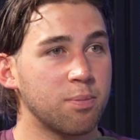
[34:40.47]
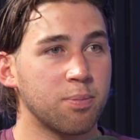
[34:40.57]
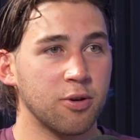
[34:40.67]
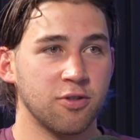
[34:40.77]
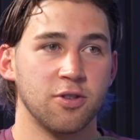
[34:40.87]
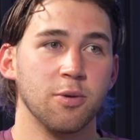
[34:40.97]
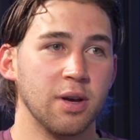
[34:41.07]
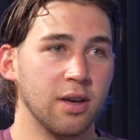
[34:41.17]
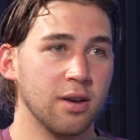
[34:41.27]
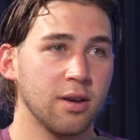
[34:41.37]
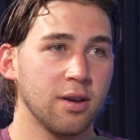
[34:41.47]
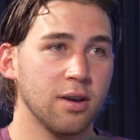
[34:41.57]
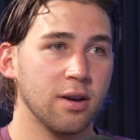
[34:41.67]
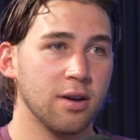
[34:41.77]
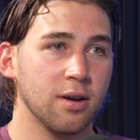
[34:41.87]
pursuing
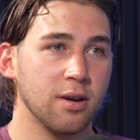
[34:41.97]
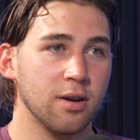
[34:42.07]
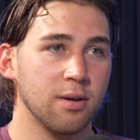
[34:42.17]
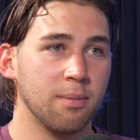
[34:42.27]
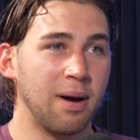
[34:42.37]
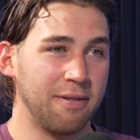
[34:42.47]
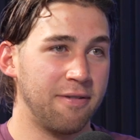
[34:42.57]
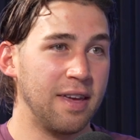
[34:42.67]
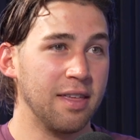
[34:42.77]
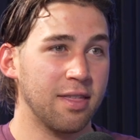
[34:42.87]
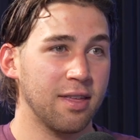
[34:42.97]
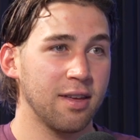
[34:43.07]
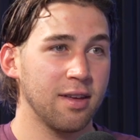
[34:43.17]
my faith.